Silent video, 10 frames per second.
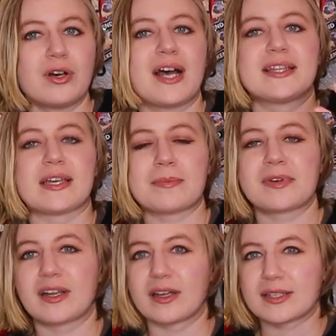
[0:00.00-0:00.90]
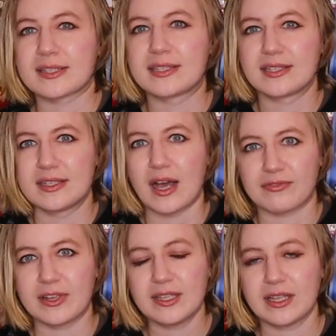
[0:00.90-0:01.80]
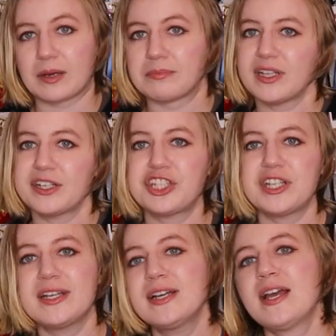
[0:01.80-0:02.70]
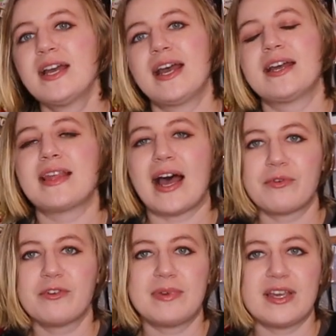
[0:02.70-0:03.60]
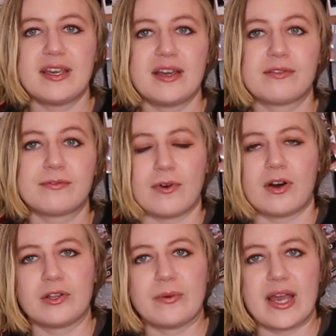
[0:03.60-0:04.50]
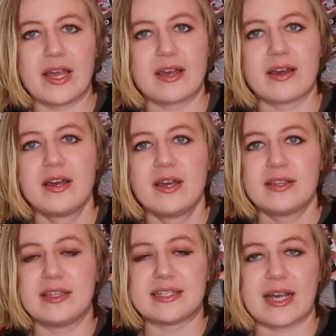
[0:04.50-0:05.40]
I think I'm gonna stuff it like a plushie, and that would be following the